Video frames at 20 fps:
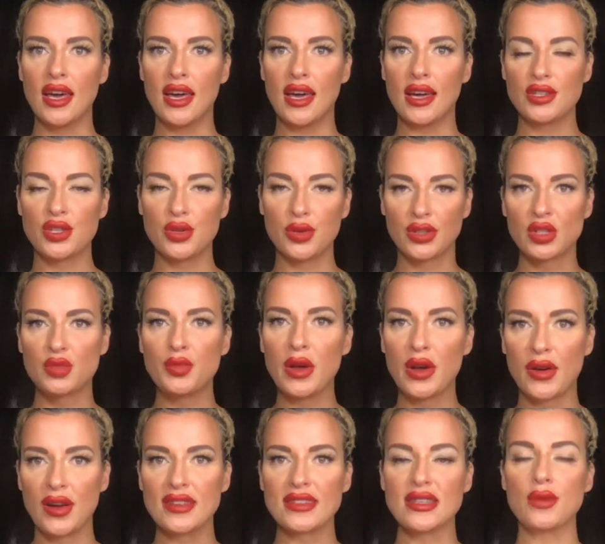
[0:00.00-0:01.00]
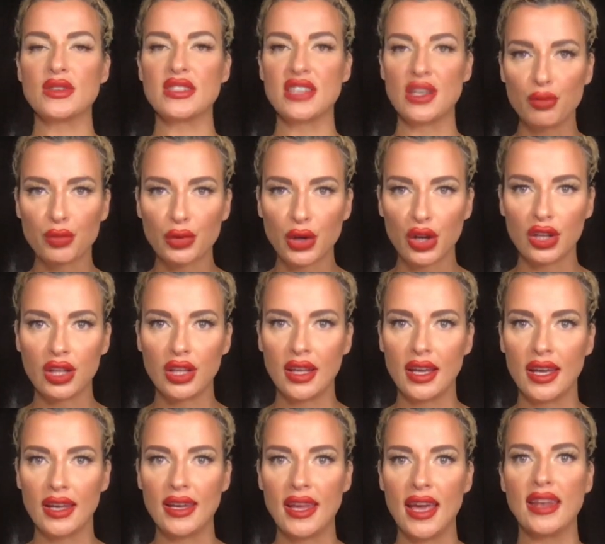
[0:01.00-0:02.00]
to experience. I was in
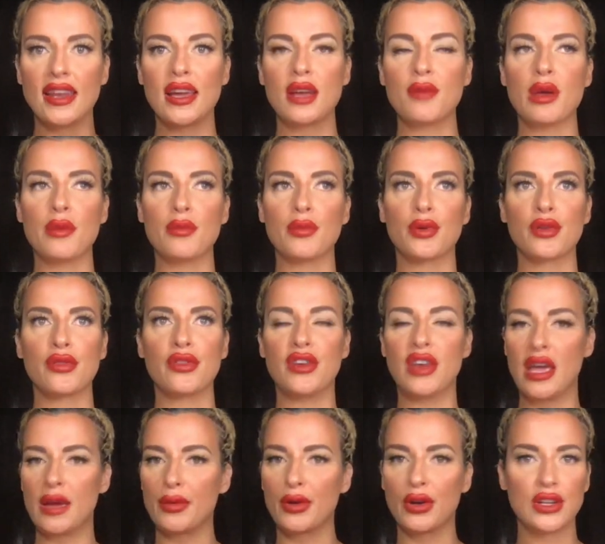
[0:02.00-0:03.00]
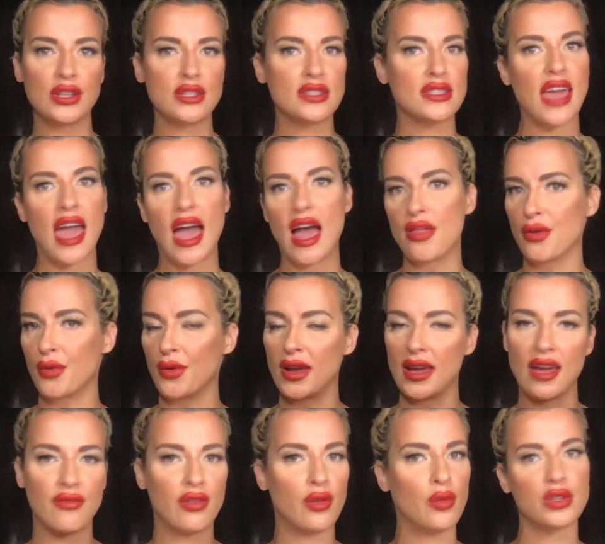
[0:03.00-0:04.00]
Brooklyn, and I remember the neighborhoods gathering,
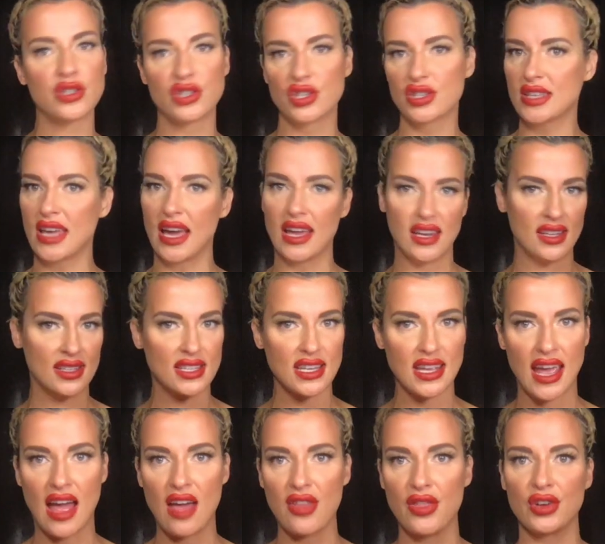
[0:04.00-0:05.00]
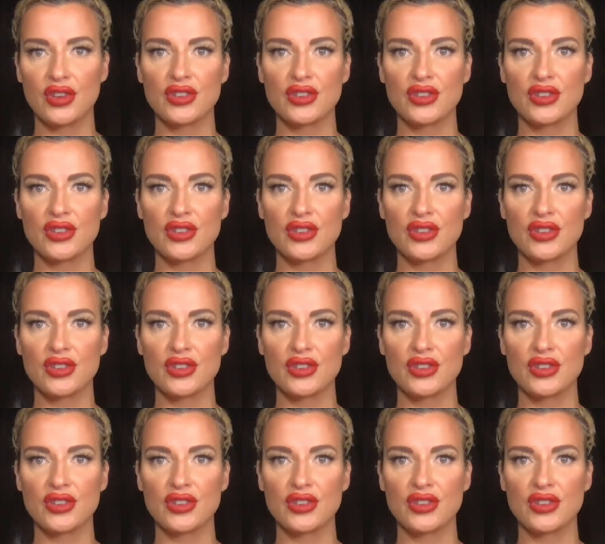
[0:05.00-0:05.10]
everyone just getting together.